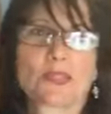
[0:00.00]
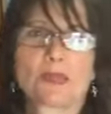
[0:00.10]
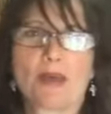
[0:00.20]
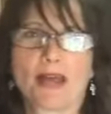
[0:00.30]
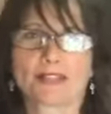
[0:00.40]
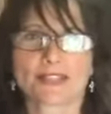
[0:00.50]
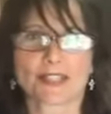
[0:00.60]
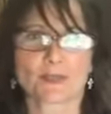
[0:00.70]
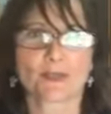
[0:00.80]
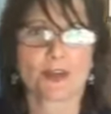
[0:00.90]
was the best
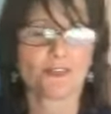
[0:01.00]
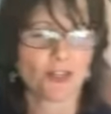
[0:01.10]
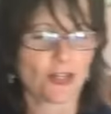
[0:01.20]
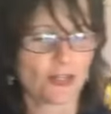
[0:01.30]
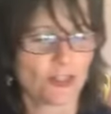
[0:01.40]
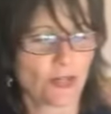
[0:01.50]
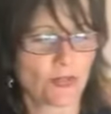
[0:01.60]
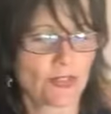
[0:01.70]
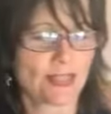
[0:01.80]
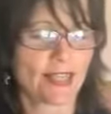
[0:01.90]
because we love Trader
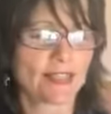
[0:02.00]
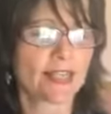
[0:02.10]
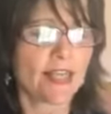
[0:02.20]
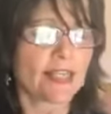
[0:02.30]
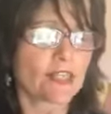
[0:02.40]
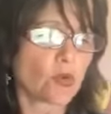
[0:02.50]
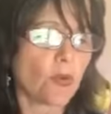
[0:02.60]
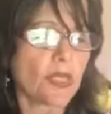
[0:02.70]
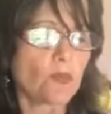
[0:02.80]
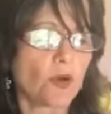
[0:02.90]
Joe's. It says
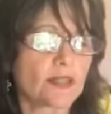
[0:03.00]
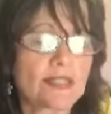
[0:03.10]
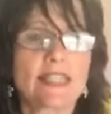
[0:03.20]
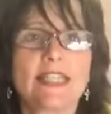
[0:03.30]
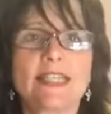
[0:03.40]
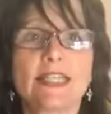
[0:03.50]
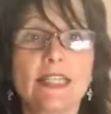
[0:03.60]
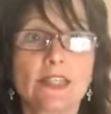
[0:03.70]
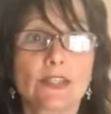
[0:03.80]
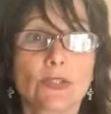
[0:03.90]
21
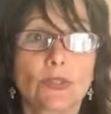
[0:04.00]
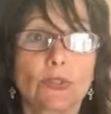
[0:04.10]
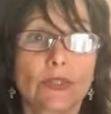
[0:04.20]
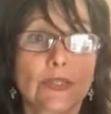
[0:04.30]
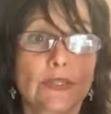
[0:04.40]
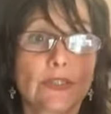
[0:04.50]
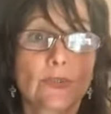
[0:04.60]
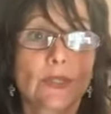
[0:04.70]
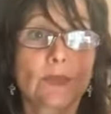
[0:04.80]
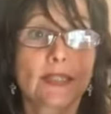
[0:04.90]
seasoning salute.
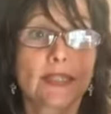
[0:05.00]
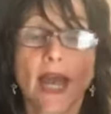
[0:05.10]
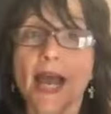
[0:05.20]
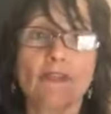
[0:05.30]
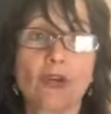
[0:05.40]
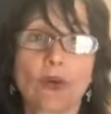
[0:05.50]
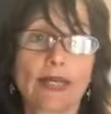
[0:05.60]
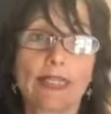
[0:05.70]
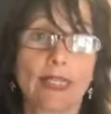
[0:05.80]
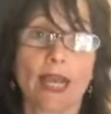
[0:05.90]
21 seasoning. I have no
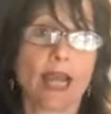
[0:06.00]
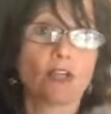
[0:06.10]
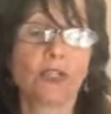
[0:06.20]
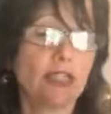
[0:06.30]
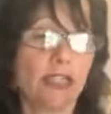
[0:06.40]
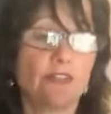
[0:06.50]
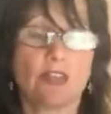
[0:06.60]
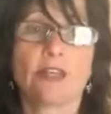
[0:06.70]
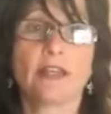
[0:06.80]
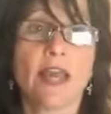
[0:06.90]
idea. I couldn't
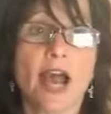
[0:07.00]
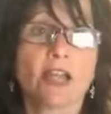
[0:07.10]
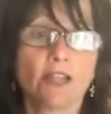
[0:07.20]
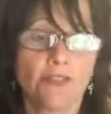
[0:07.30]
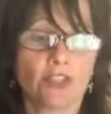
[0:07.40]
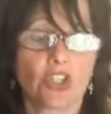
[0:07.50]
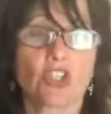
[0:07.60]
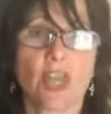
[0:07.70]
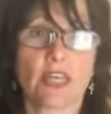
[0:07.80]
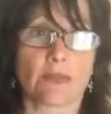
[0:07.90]
even
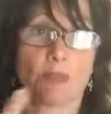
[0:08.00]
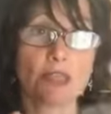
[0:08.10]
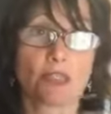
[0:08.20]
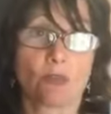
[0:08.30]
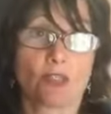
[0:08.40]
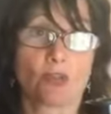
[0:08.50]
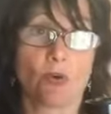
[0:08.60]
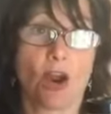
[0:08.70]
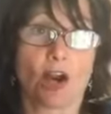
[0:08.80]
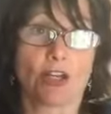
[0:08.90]
shake it because it was so
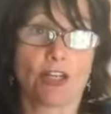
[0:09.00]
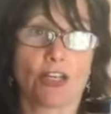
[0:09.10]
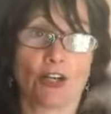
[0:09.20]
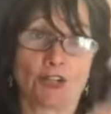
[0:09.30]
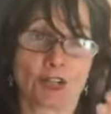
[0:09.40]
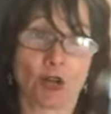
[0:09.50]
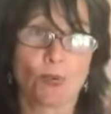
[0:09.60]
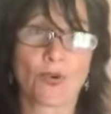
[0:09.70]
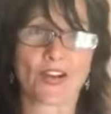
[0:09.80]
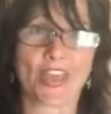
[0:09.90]
hard in here.
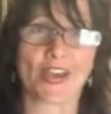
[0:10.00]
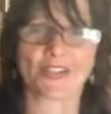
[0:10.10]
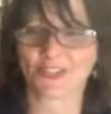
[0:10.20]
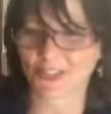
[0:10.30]
So again,